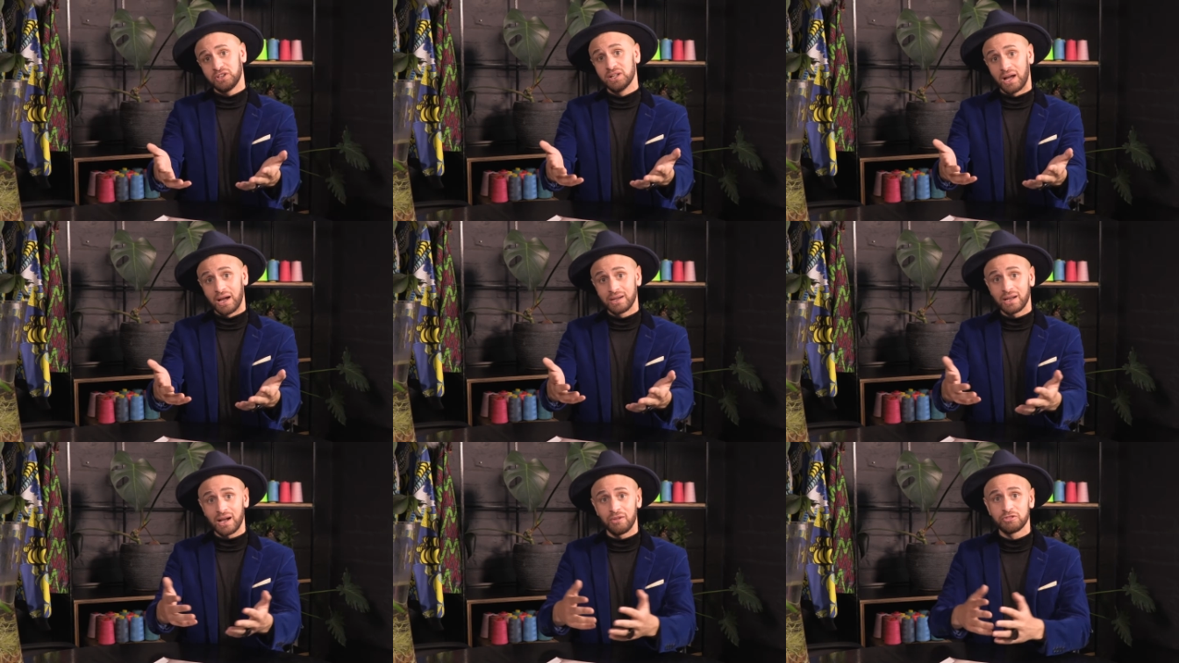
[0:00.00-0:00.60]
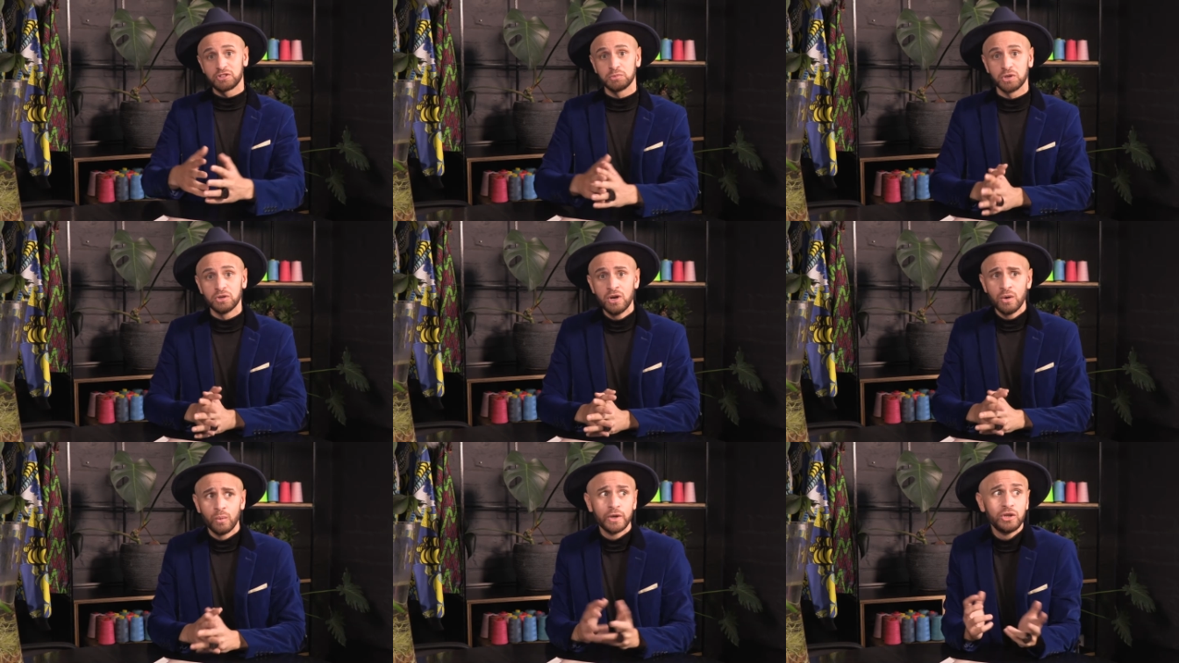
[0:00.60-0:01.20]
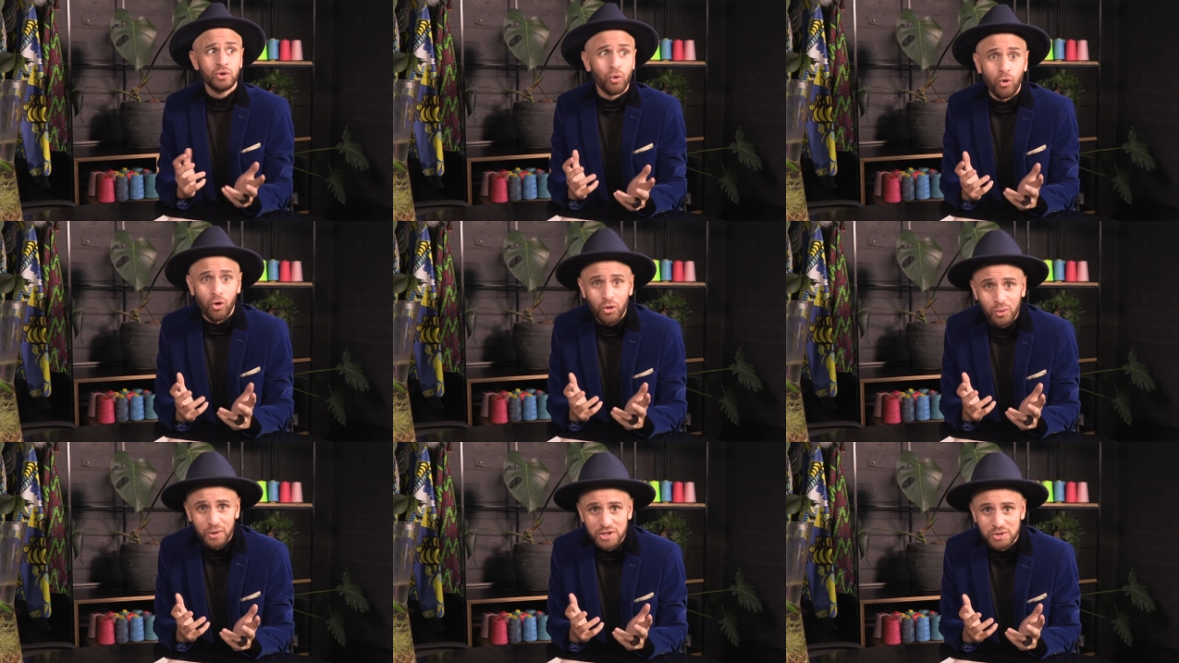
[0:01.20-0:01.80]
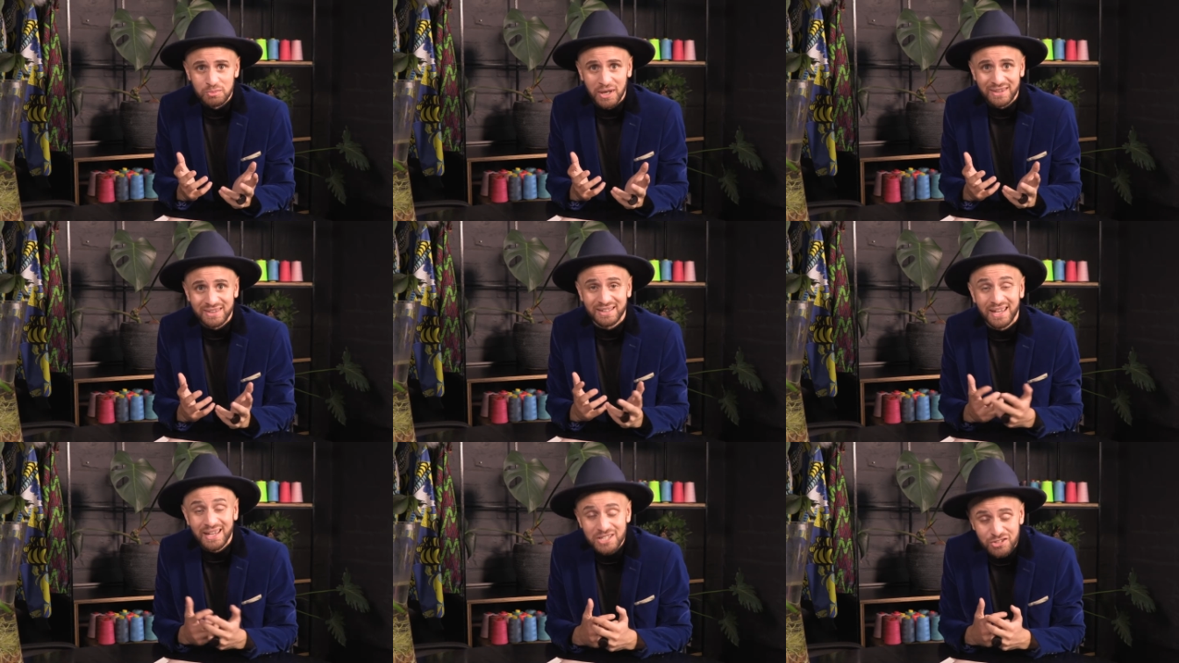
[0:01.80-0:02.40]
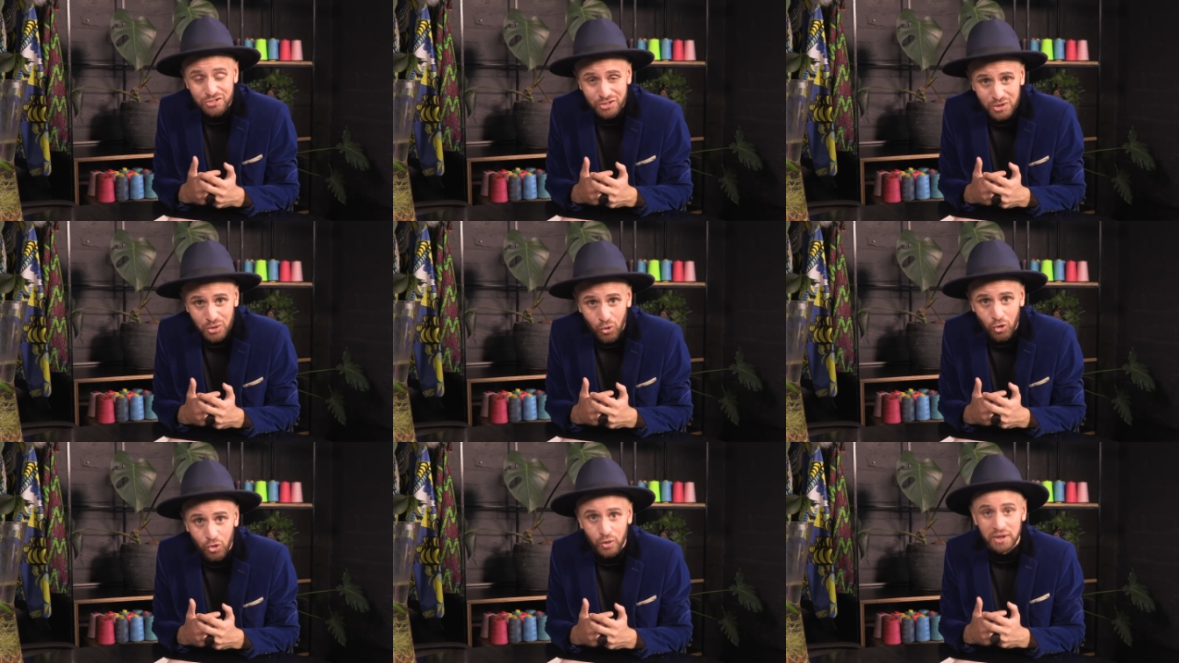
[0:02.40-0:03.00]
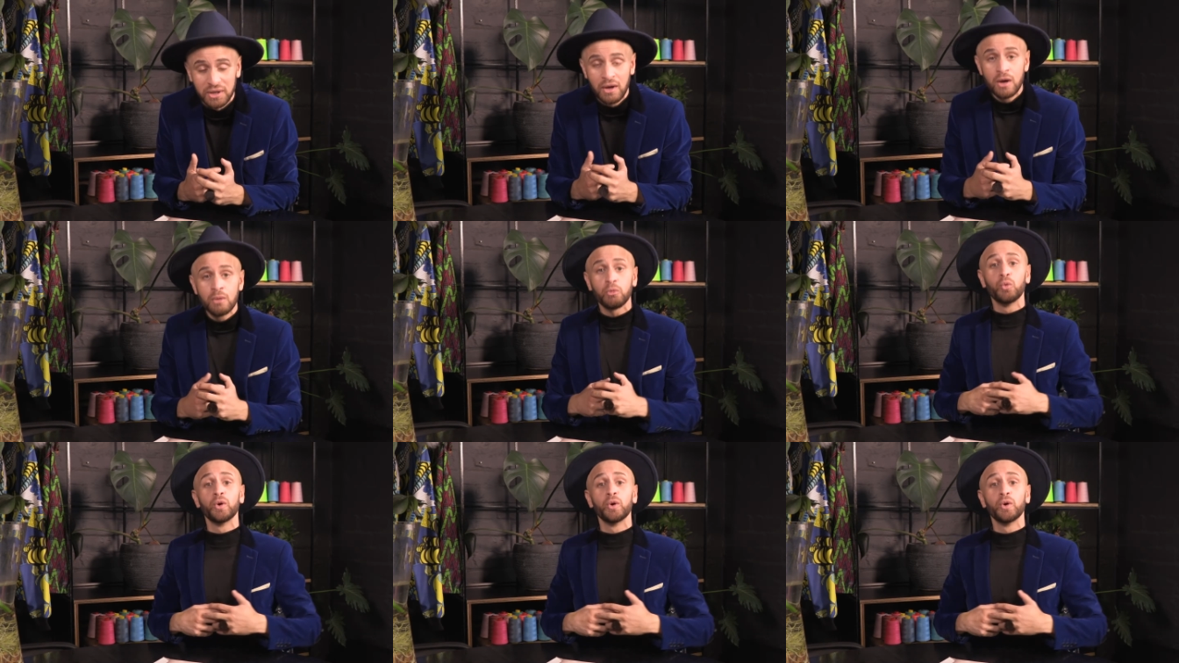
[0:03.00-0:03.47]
feel uncomfortable. When you're awkward, you make the guest feel awkward.